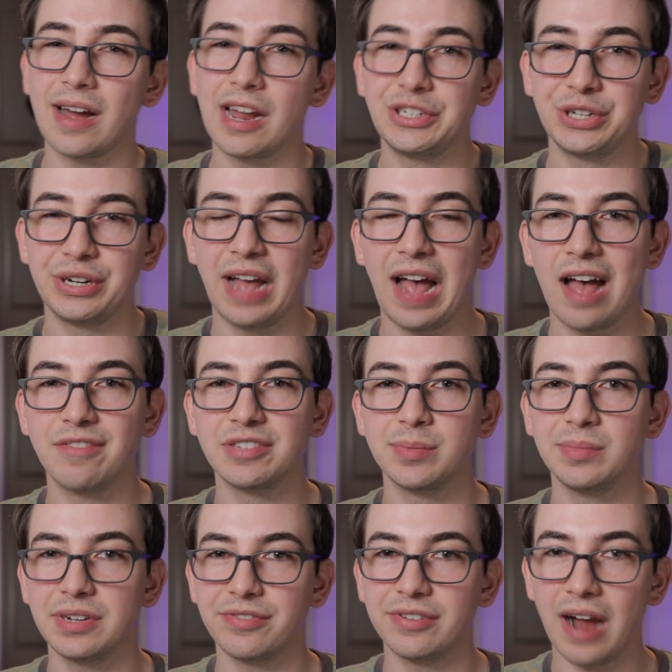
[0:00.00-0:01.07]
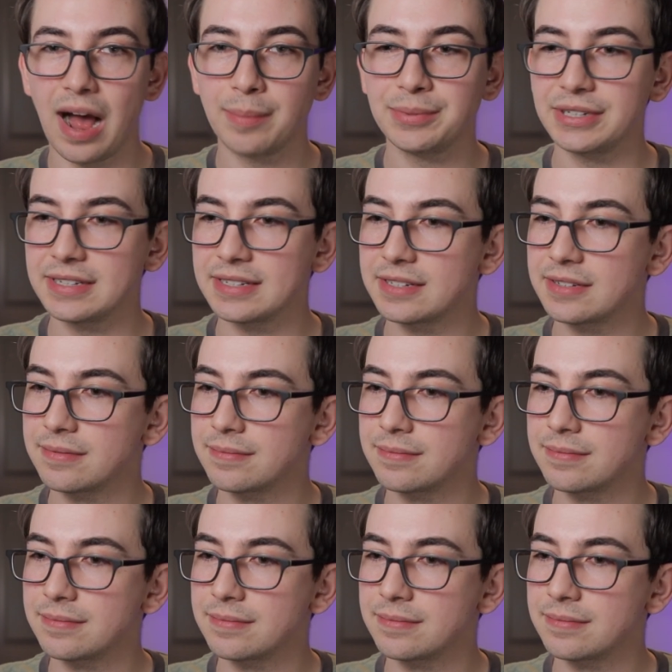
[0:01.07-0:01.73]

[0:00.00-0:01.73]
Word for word: I should have some different options.